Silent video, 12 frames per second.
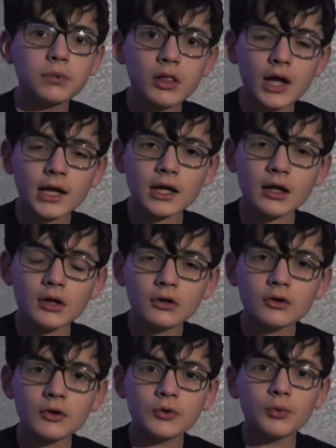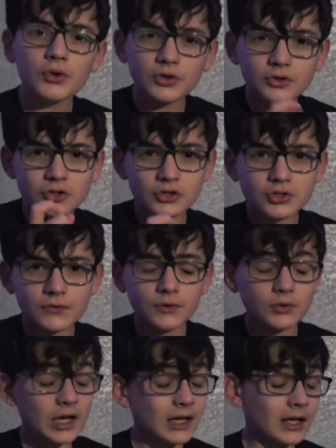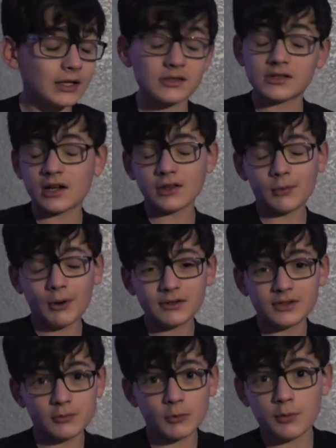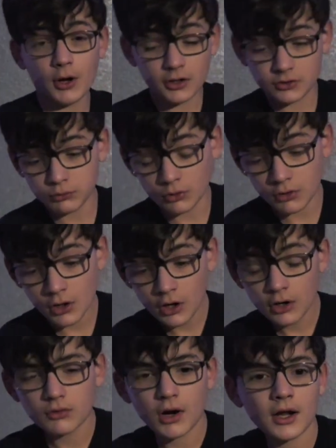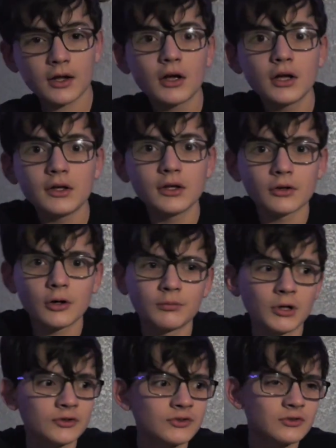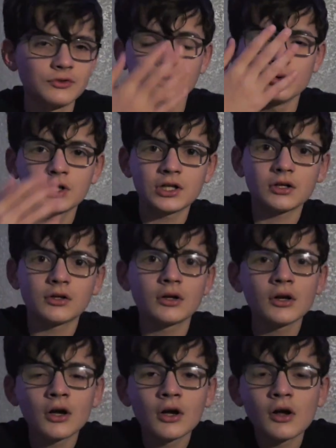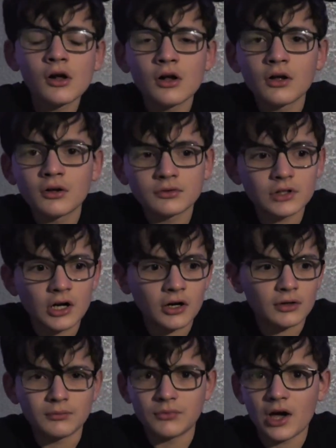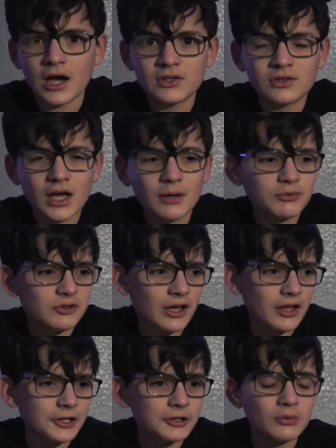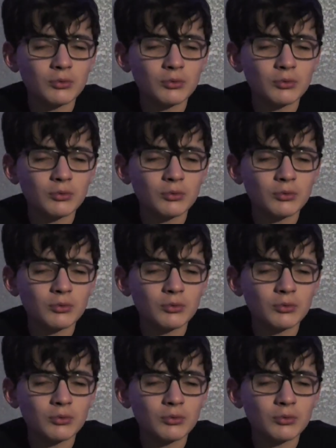planet within just a few decades? Now that might seem impossible, right? Elon Musk nuking the ice caps, yeah, that could